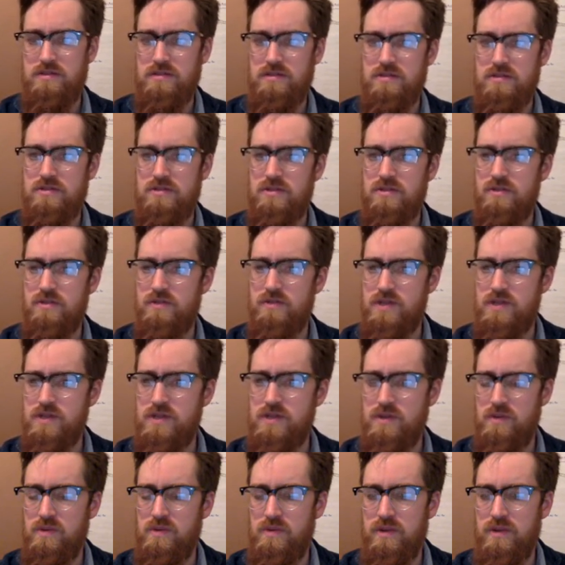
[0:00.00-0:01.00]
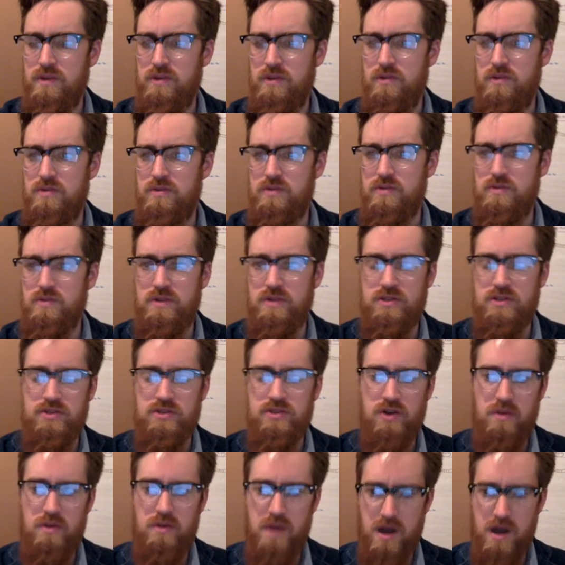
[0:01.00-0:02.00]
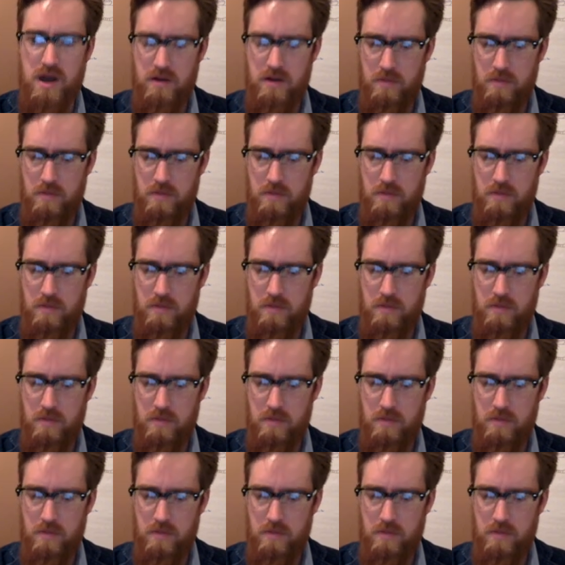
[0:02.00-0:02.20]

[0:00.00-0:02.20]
So the first thing we want to do is we want to draw a model.